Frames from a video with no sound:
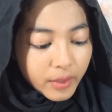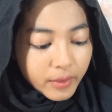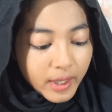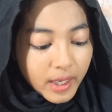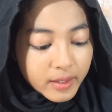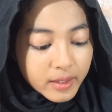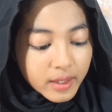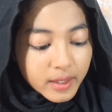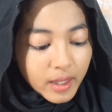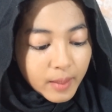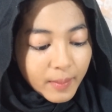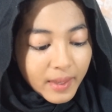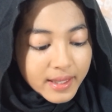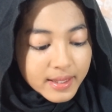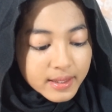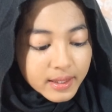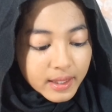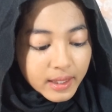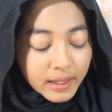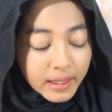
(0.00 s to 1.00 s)
Granted that
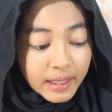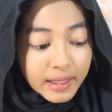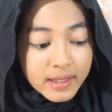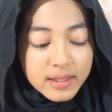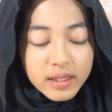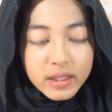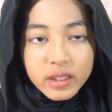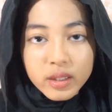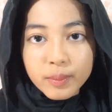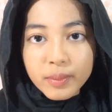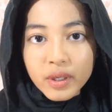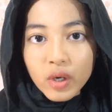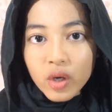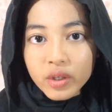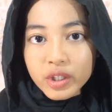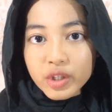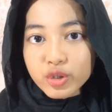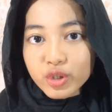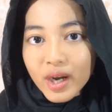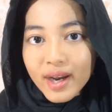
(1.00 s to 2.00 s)
my skin is a little bit
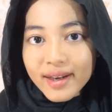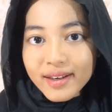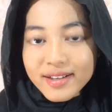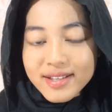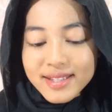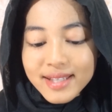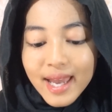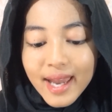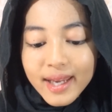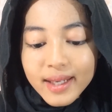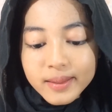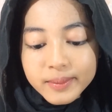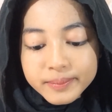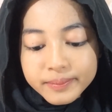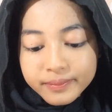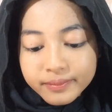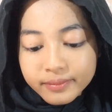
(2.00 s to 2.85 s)
on the drier side.